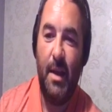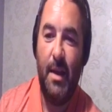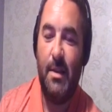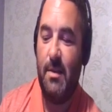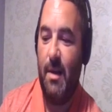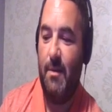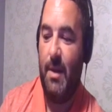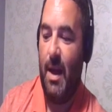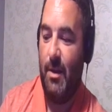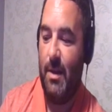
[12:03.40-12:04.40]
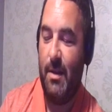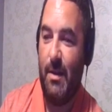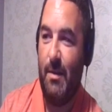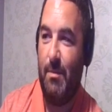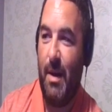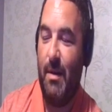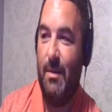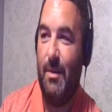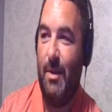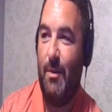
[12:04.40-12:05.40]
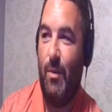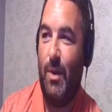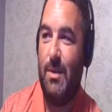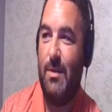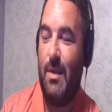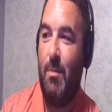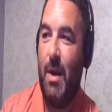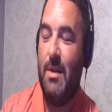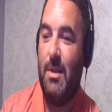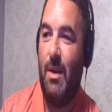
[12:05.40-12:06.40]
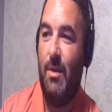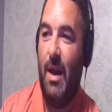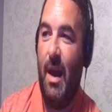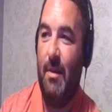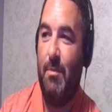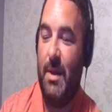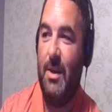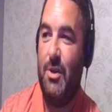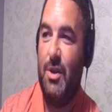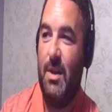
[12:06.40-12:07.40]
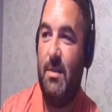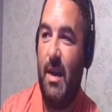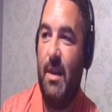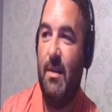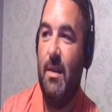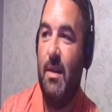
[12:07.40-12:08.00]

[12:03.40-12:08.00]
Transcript: It's not even that. Like, what's to stop Barcelona and PSG saying,